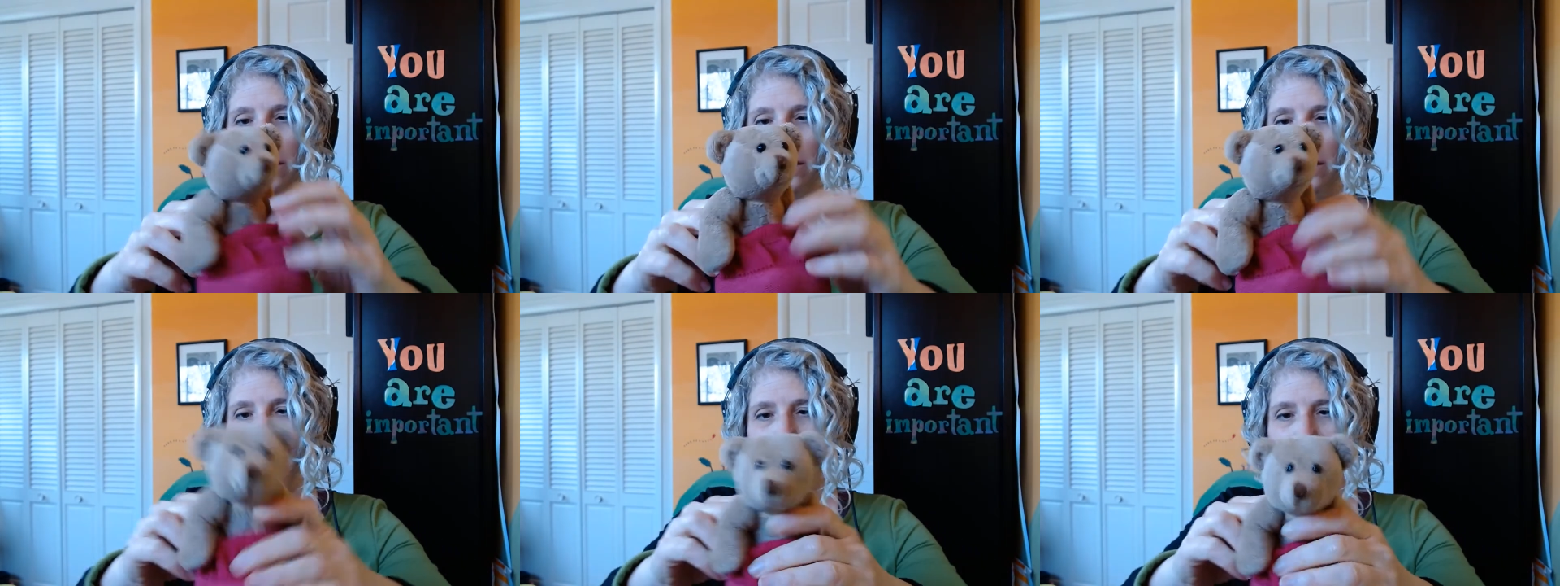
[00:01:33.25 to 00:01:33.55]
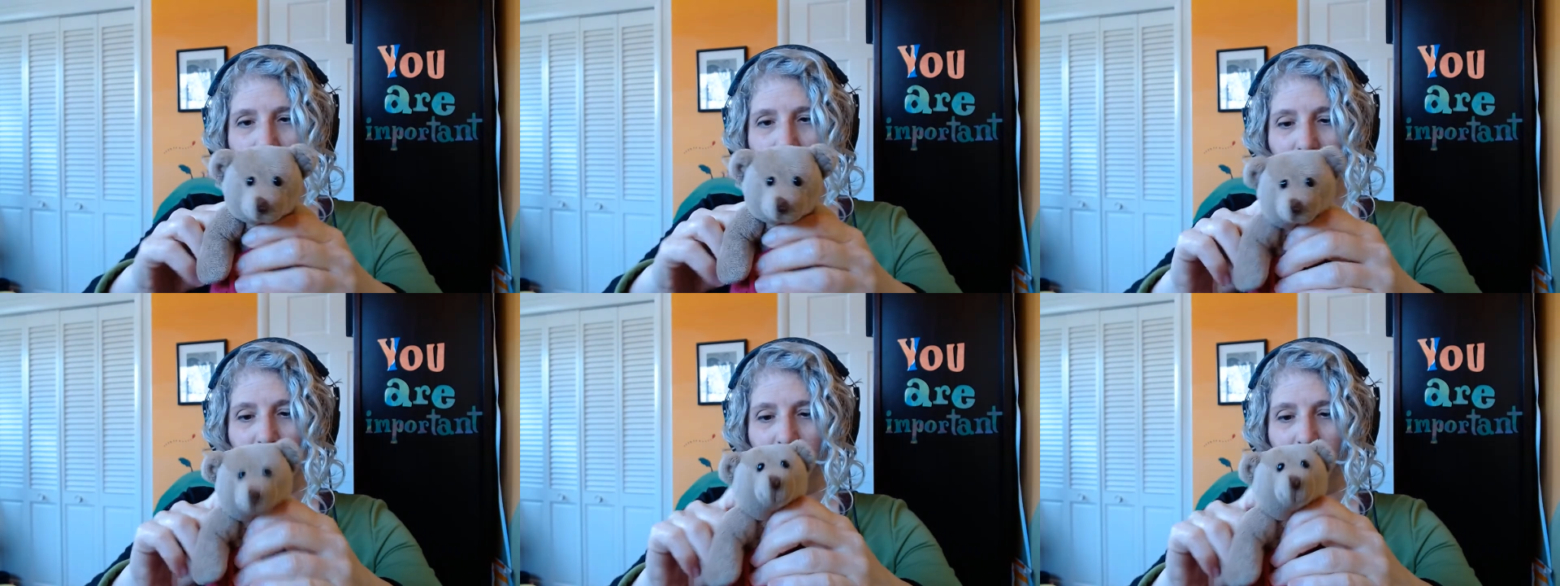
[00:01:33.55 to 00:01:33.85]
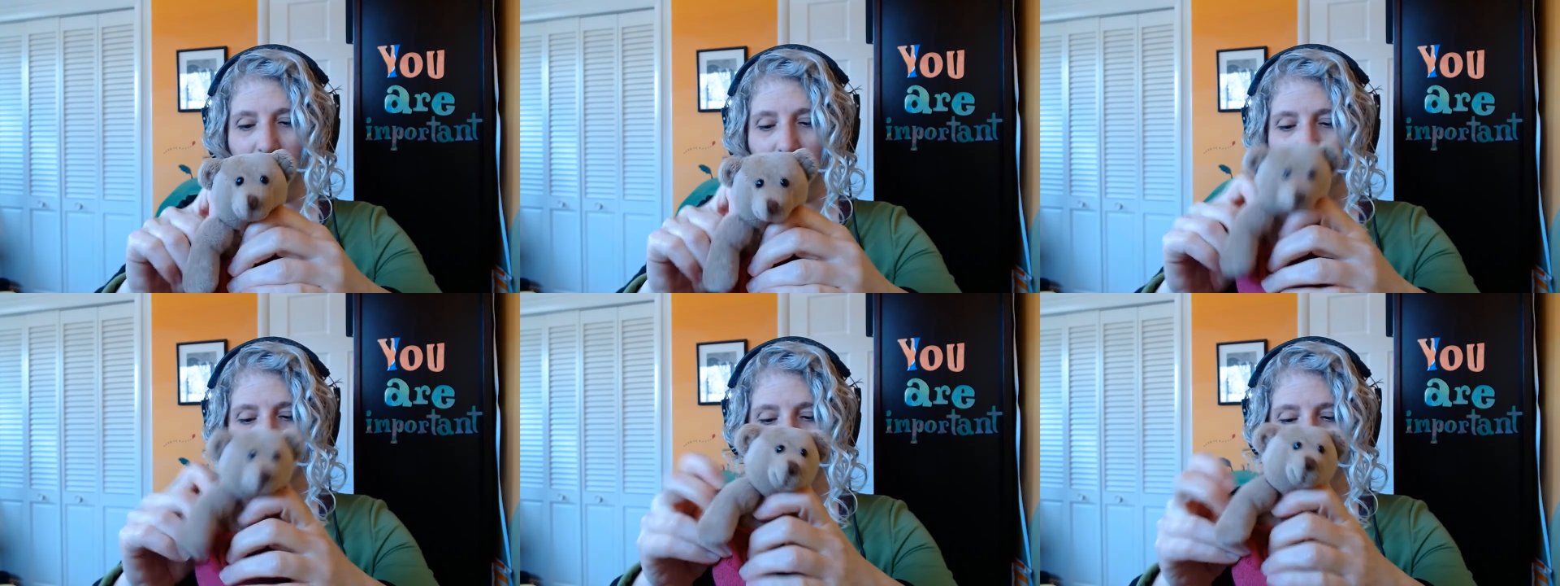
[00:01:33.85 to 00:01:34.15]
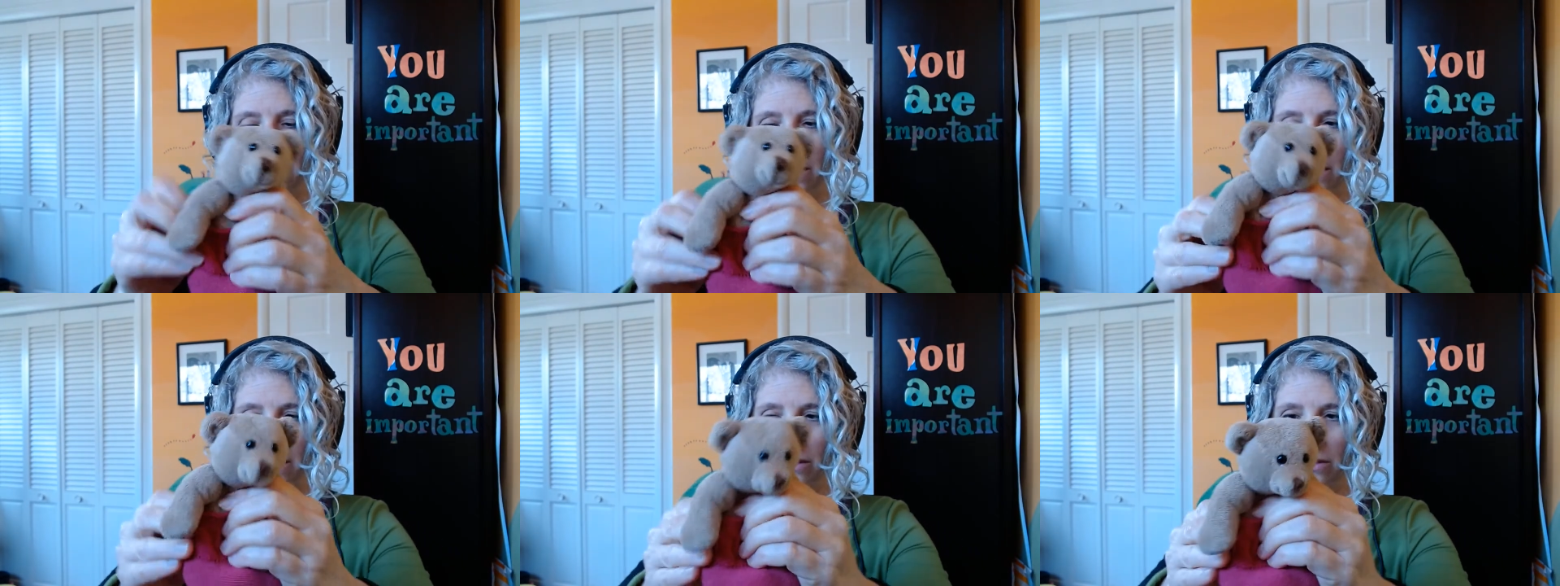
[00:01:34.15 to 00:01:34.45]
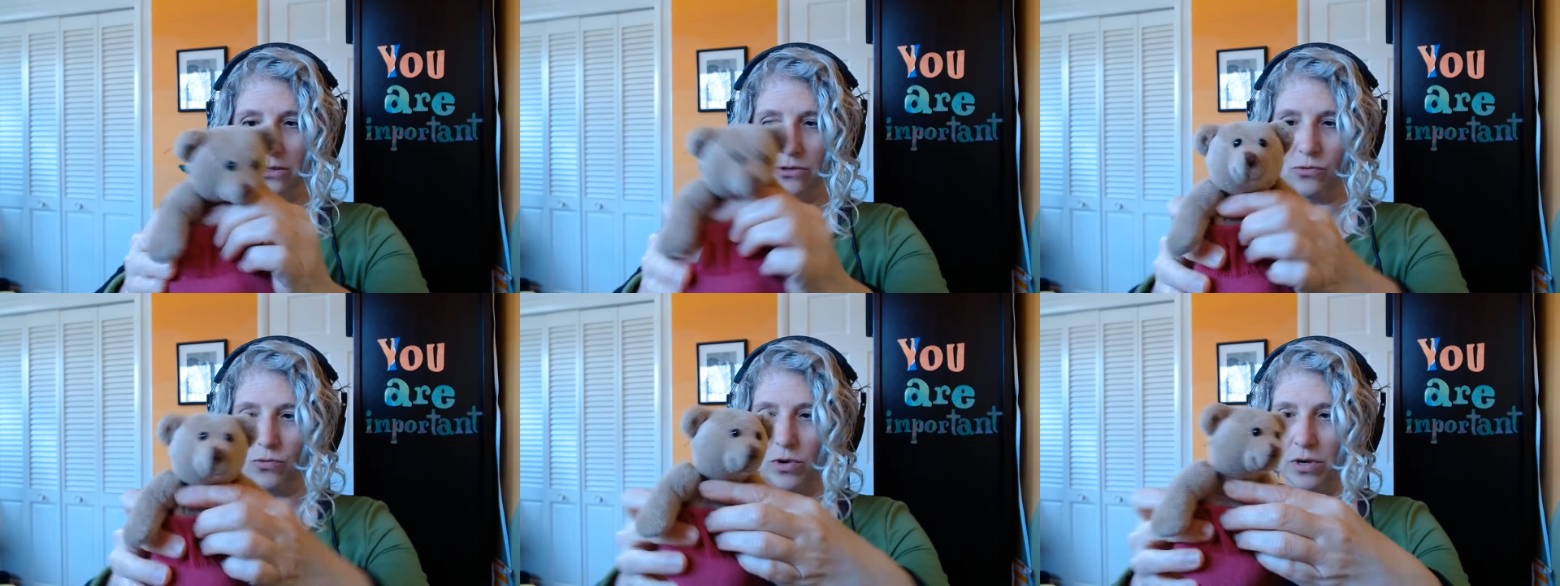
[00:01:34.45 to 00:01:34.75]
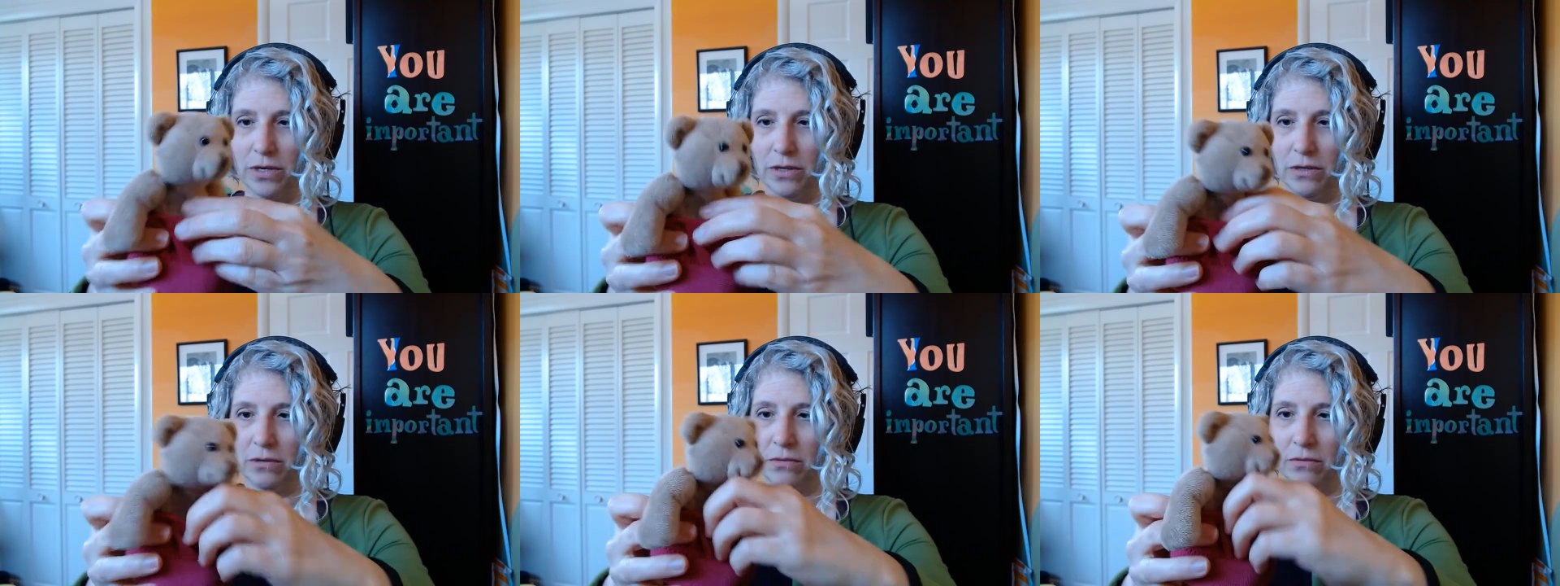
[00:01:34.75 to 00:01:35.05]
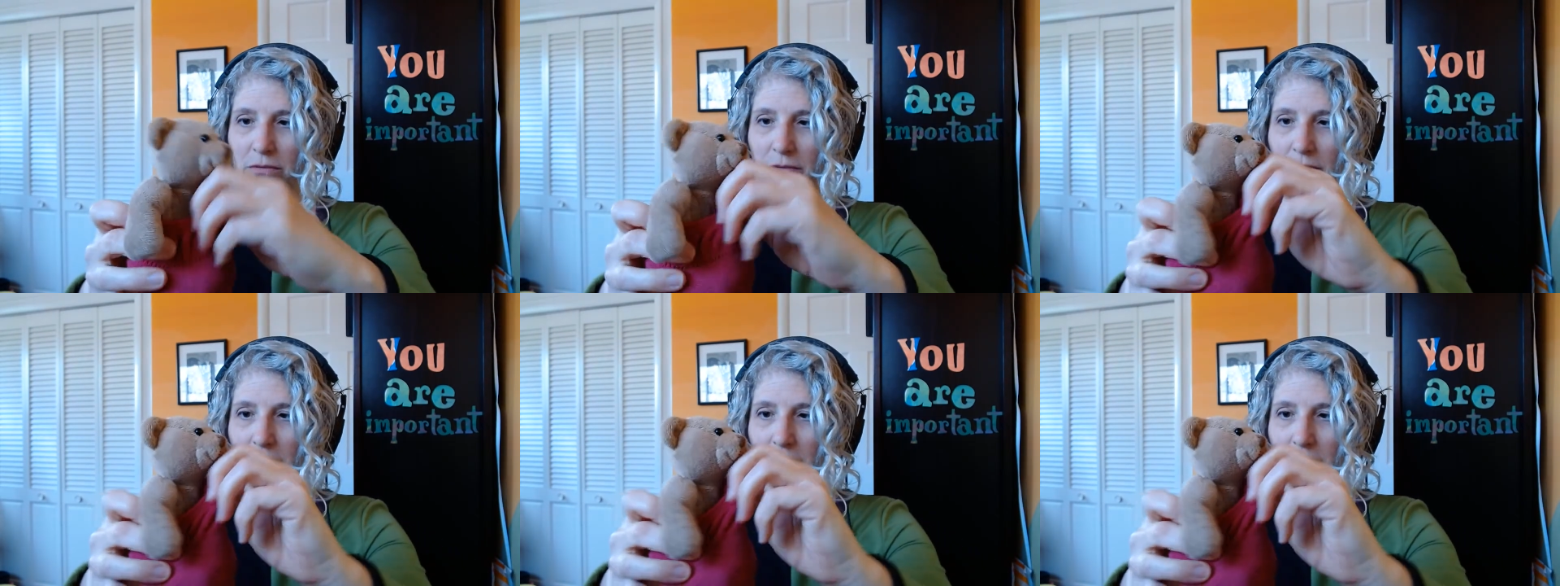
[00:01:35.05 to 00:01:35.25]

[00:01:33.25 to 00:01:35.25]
That's sort of the easiest one